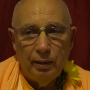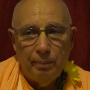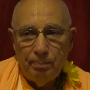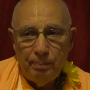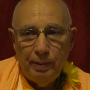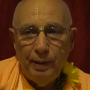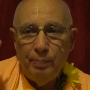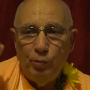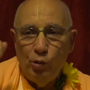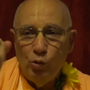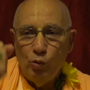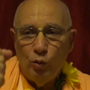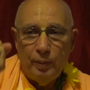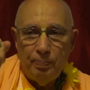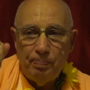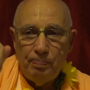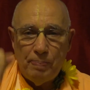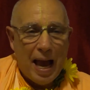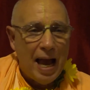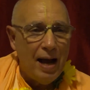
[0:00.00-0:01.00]
and people
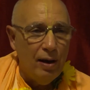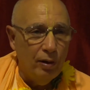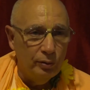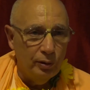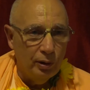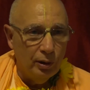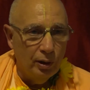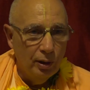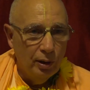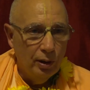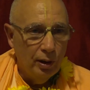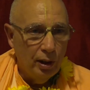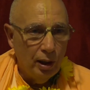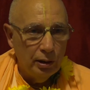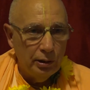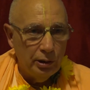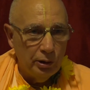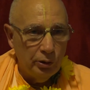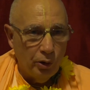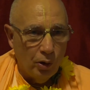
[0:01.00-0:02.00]
would pound
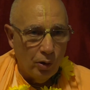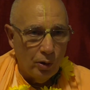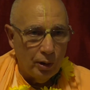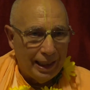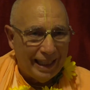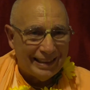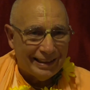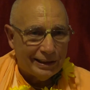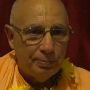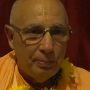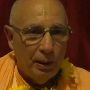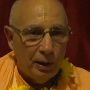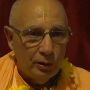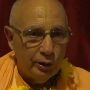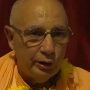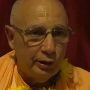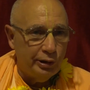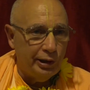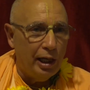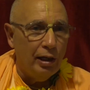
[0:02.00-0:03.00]
on the door. "That
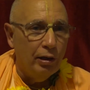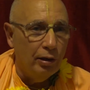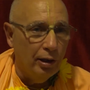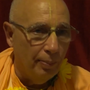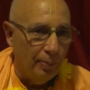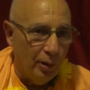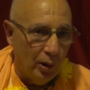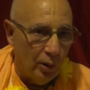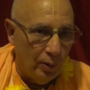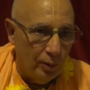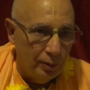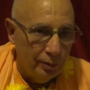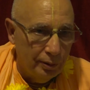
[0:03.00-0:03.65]
smells terrible."